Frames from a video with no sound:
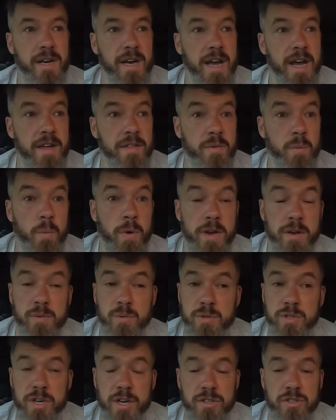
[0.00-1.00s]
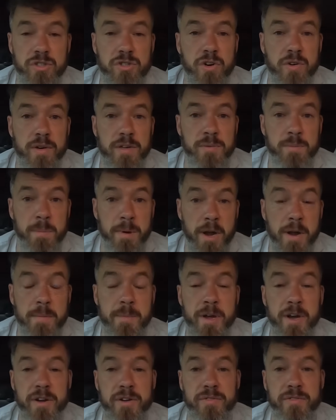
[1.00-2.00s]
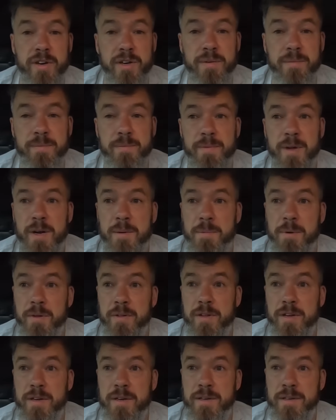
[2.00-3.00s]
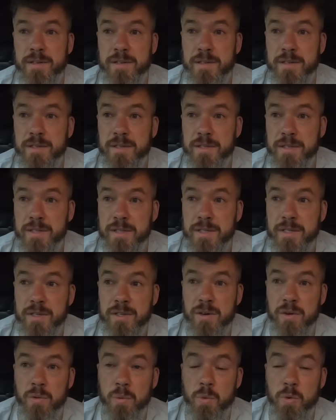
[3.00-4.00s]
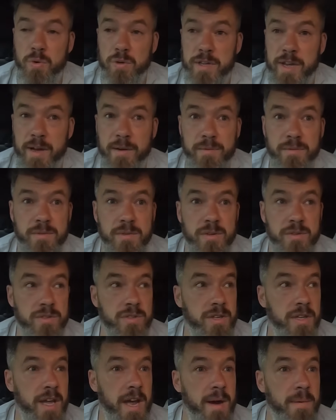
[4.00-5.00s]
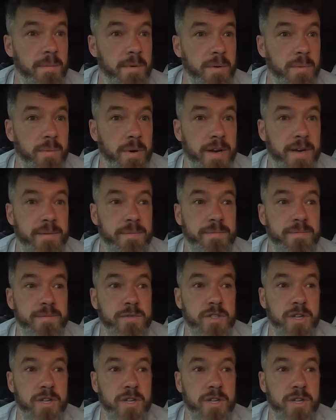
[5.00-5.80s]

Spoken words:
And the wind was so strong, it was blowing me over up there on the walk down onto the Cambrian Way.